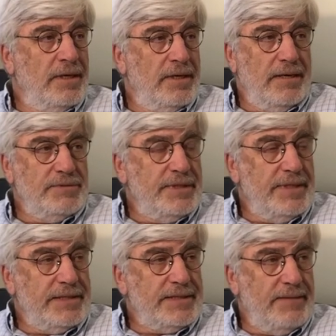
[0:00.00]
And I was in
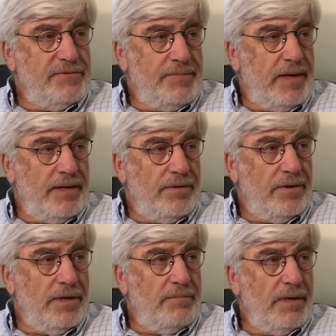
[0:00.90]
that same spot
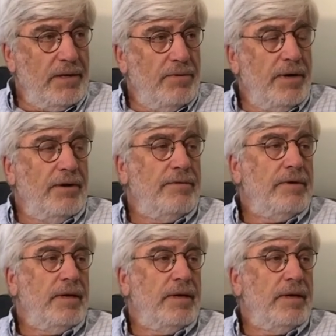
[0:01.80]
early in my career.